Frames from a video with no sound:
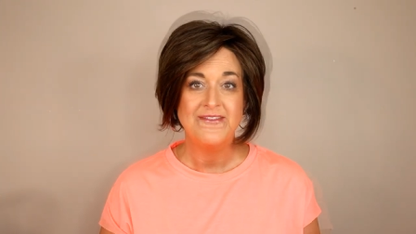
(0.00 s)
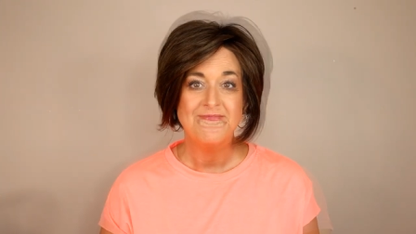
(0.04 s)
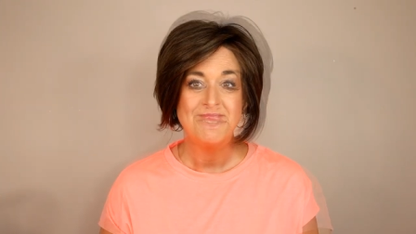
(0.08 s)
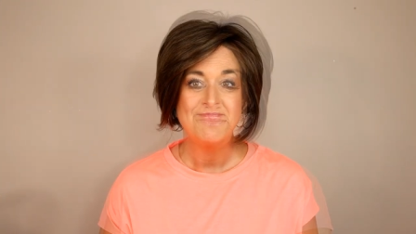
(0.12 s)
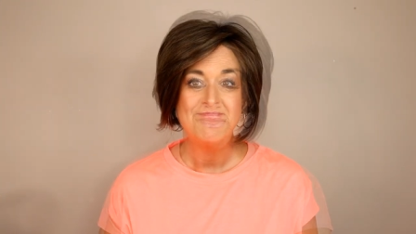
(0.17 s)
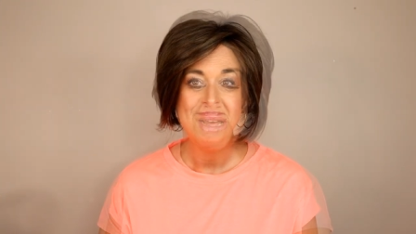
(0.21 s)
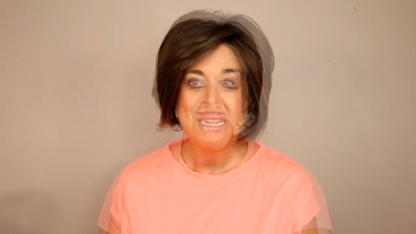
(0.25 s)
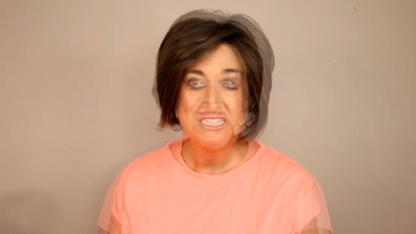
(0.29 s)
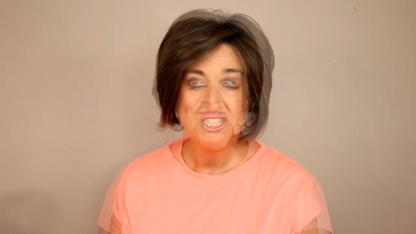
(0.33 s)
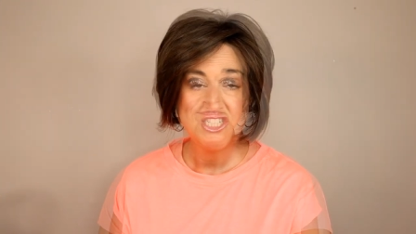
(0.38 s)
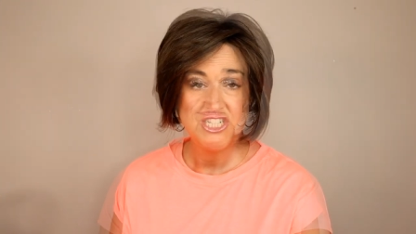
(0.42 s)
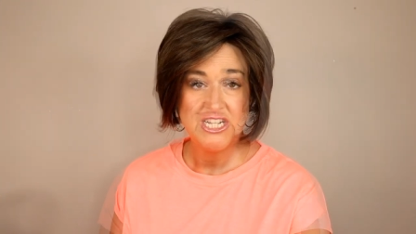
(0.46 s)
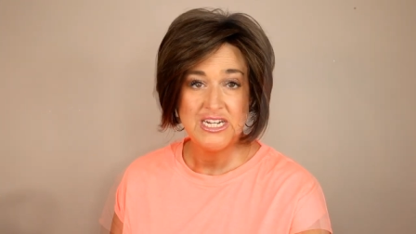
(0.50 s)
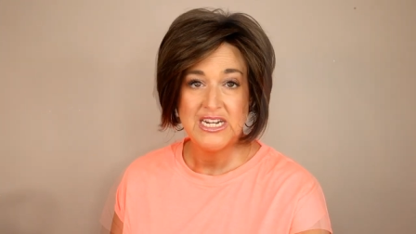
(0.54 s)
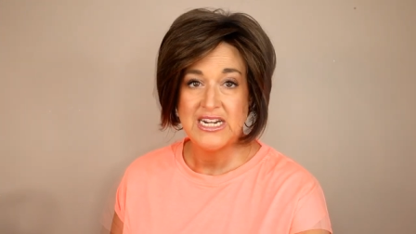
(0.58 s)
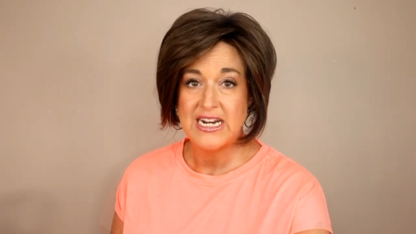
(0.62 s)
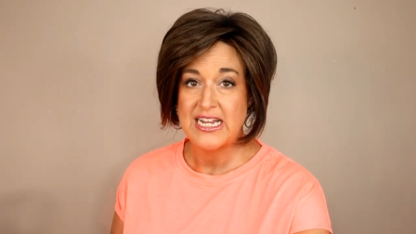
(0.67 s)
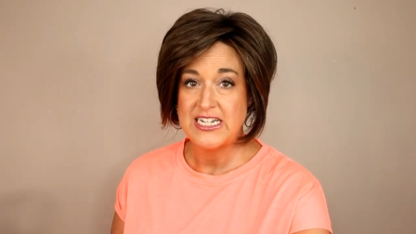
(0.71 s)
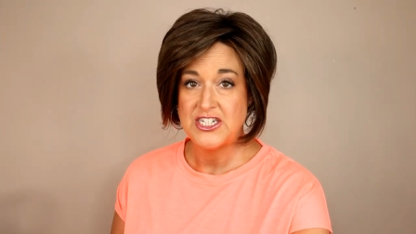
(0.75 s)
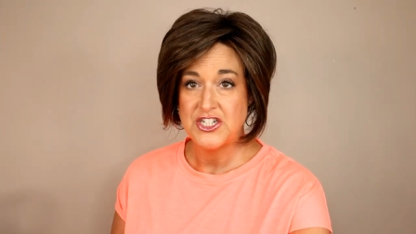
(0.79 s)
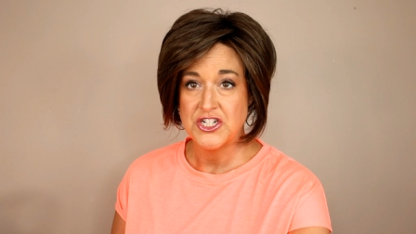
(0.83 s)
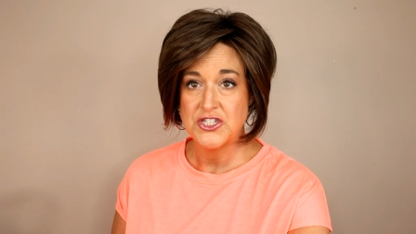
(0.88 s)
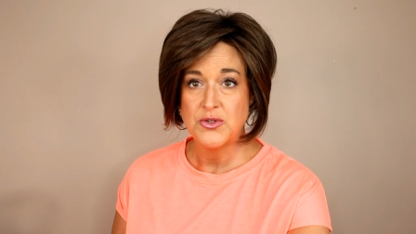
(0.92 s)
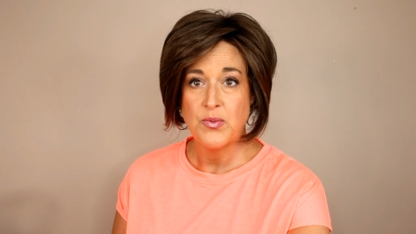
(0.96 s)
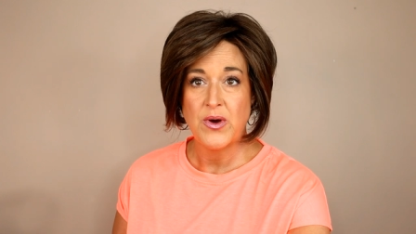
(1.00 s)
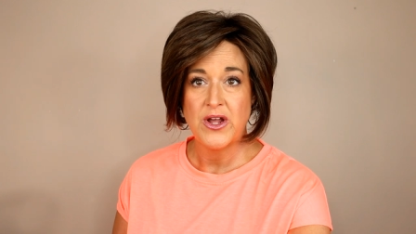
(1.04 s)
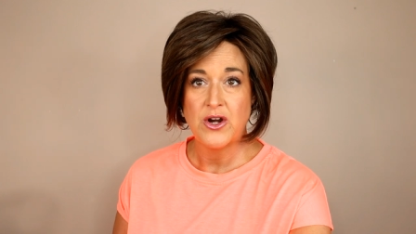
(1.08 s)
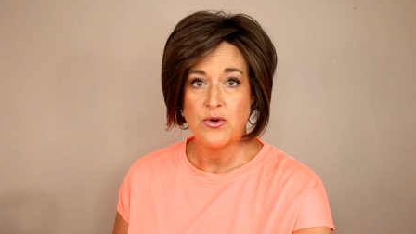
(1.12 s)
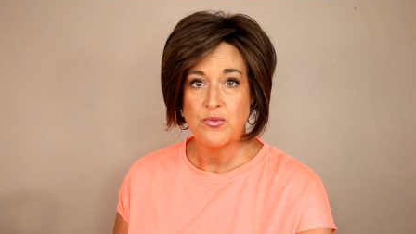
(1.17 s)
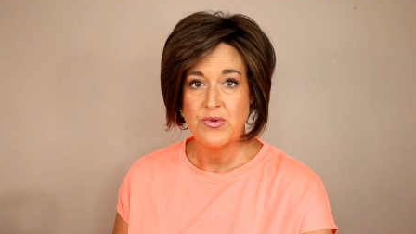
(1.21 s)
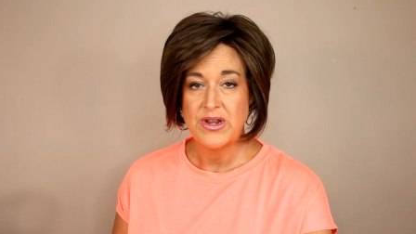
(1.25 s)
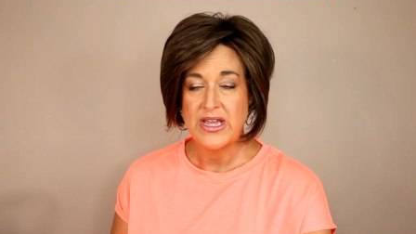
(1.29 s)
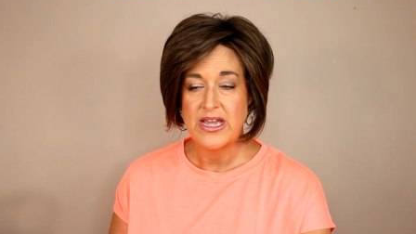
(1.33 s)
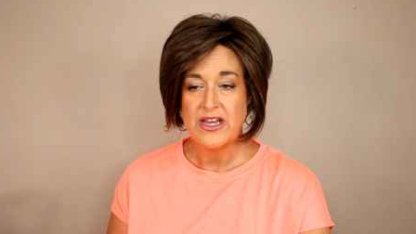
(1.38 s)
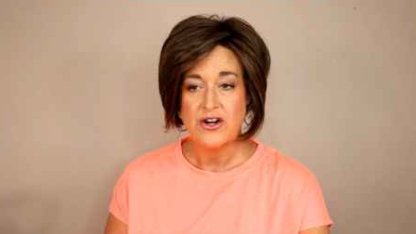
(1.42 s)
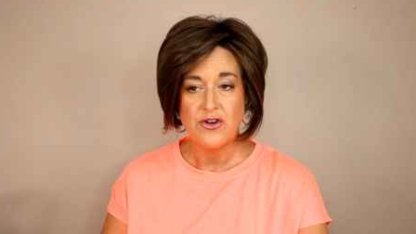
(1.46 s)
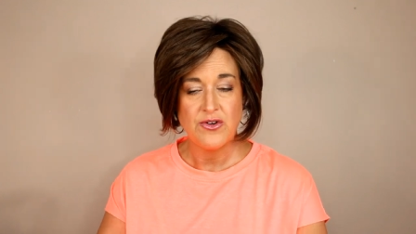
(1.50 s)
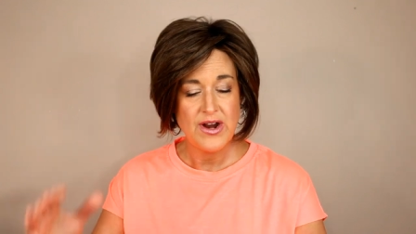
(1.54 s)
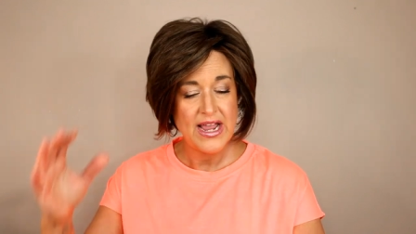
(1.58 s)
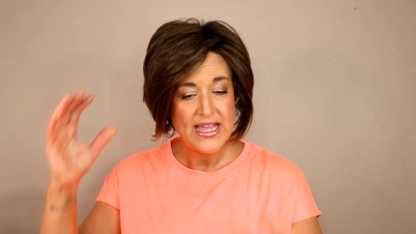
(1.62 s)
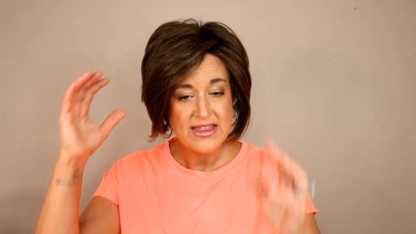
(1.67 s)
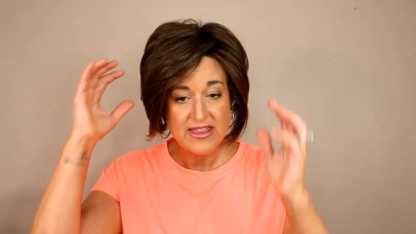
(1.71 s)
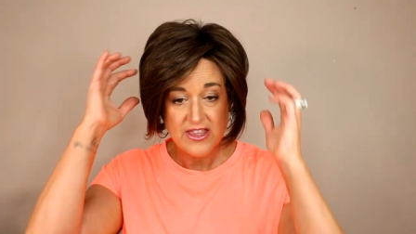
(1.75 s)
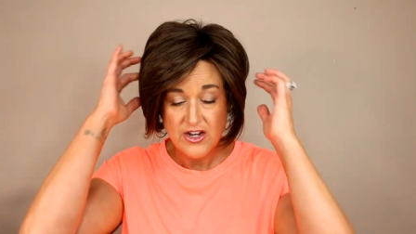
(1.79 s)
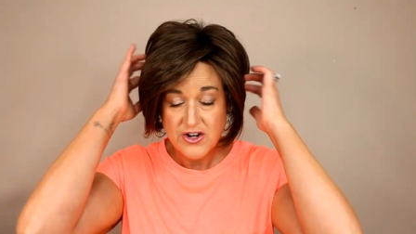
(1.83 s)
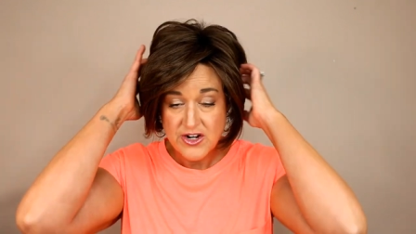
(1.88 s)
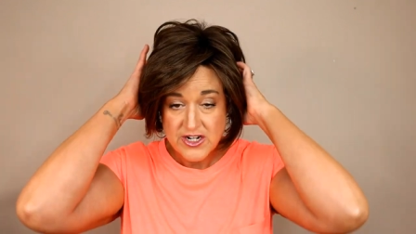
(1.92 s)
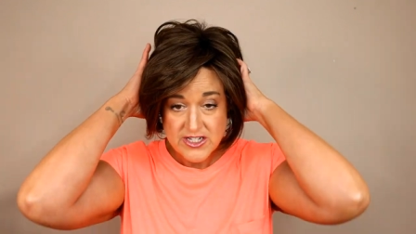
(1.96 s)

I did mention, and I just want to reiterate,